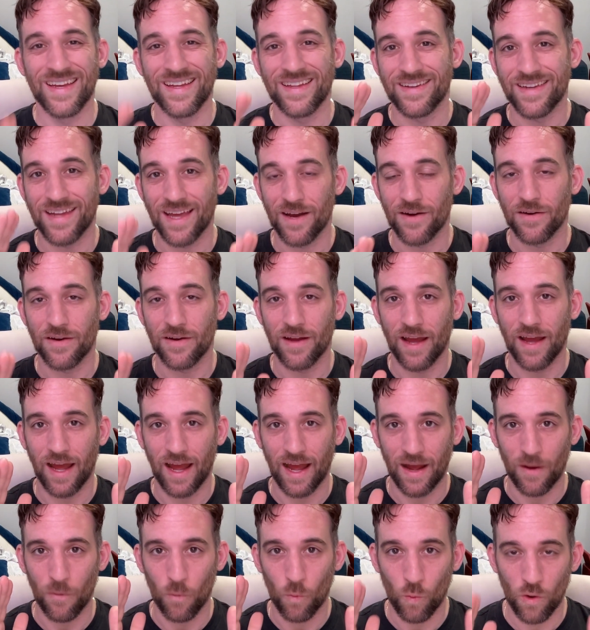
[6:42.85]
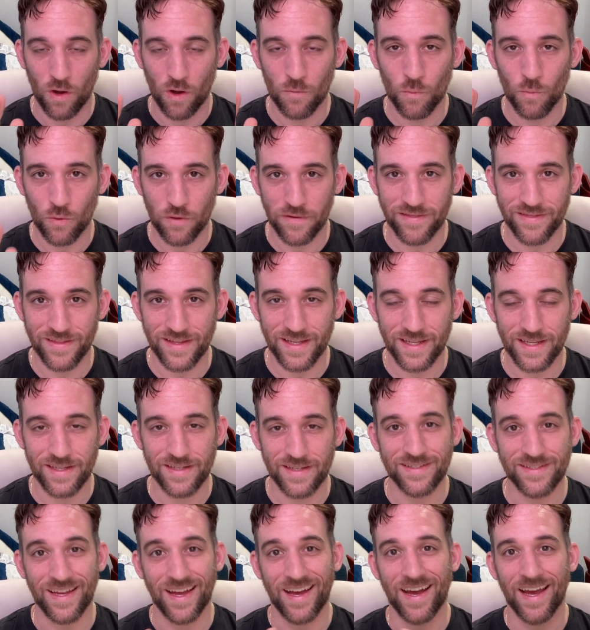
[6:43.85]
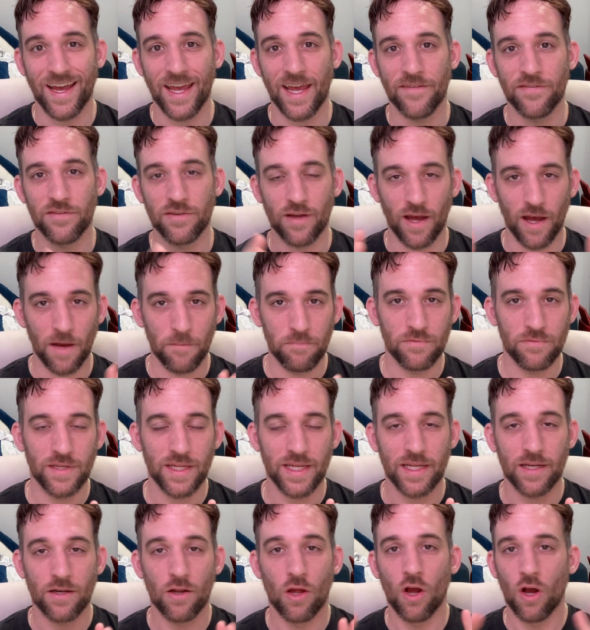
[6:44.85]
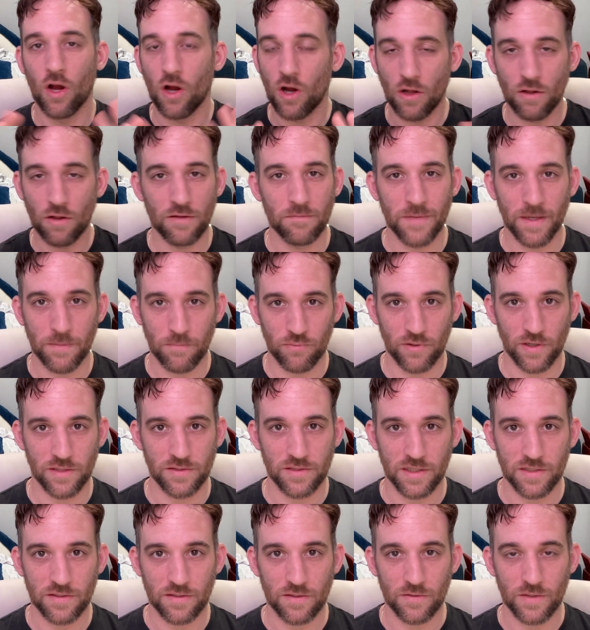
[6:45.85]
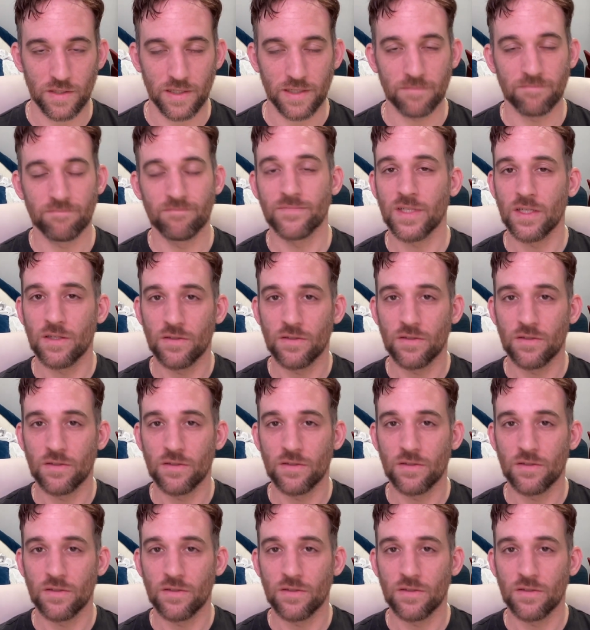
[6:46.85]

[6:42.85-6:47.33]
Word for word: Now, one more thing is I have to update all of my projects, okay?